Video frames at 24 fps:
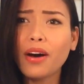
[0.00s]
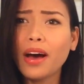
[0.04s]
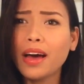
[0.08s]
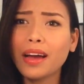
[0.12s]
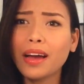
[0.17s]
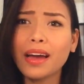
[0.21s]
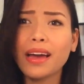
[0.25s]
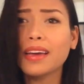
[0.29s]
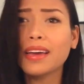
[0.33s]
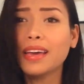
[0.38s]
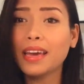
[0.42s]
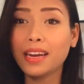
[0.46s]

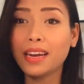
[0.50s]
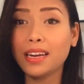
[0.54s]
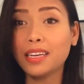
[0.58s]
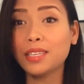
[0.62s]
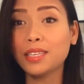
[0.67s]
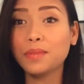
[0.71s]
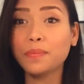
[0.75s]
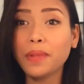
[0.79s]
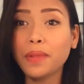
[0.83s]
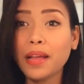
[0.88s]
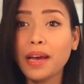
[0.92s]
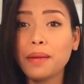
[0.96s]
I can't
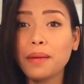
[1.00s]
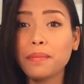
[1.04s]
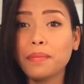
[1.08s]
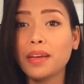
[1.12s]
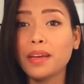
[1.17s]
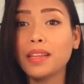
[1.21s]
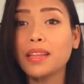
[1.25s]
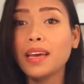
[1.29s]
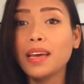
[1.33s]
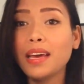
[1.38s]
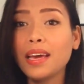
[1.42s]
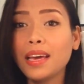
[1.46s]
explain,
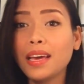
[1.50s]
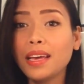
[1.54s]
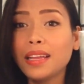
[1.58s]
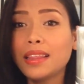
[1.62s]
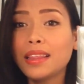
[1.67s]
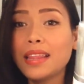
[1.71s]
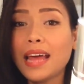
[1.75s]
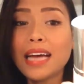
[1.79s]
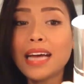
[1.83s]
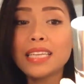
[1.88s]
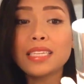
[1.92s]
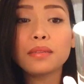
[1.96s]
but
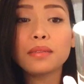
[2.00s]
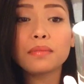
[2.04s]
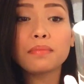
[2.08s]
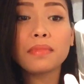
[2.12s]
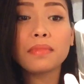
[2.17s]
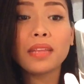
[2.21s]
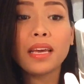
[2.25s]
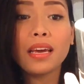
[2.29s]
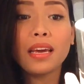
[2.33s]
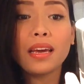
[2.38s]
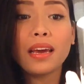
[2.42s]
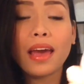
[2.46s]
that's
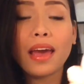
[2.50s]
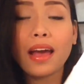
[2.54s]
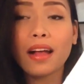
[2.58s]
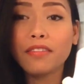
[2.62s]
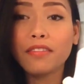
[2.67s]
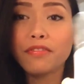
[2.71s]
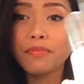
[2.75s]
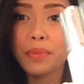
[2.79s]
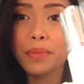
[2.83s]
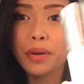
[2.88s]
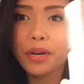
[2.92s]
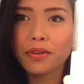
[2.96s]
the
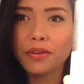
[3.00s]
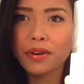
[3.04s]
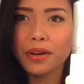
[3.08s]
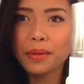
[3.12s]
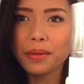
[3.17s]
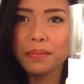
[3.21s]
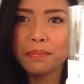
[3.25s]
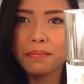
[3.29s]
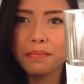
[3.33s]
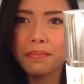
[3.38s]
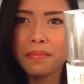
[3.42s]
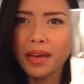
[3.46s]
e.l.f.
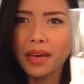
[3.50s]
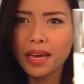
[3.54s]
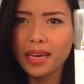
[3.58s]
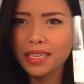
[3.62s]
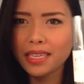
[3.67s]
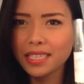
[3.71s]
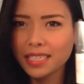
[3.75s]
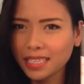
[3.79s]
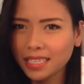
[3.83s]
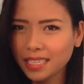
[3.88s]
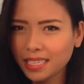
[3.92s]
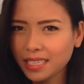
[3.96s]
mineral
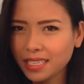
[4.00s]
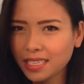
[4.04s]
mist.